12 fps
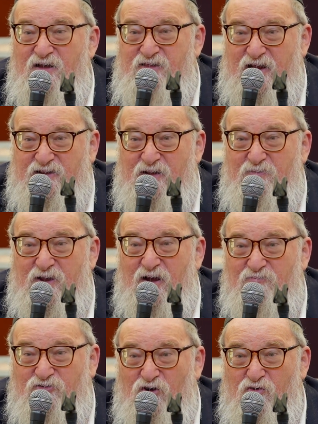They did
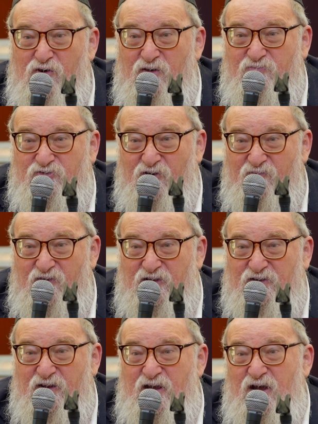become Torah
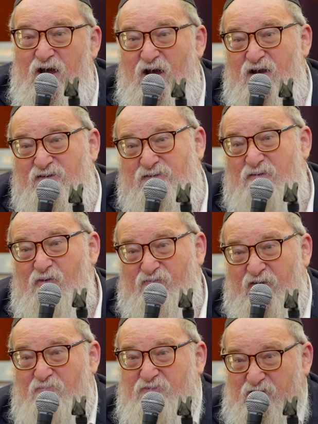observant. Some of
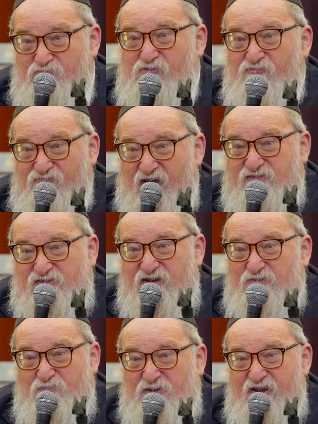them did profess
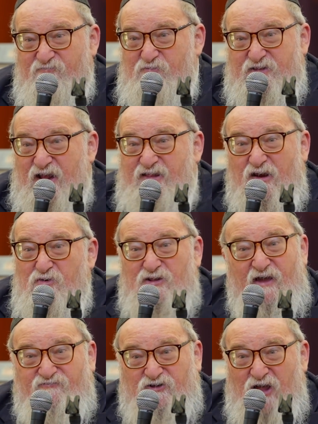this belief, but then they were
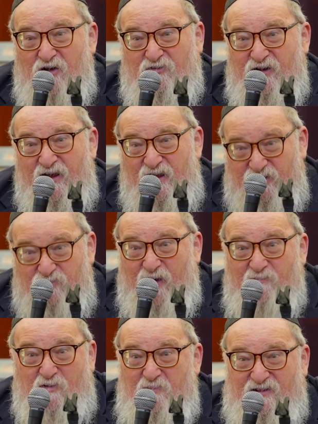left alone. The
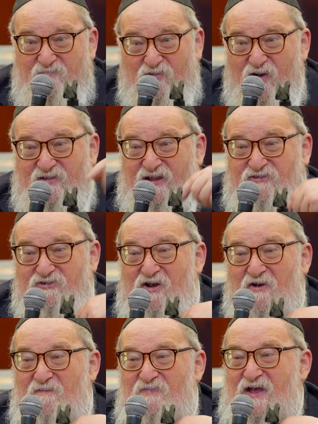Rambam made the point that,
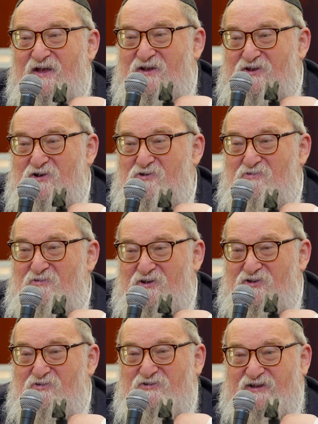
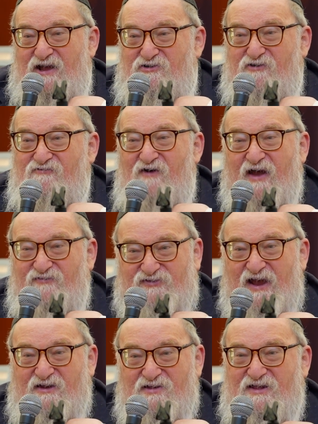you said your
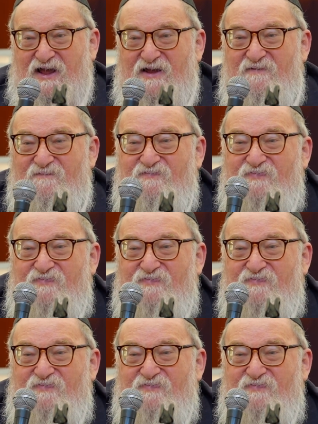5-second thing,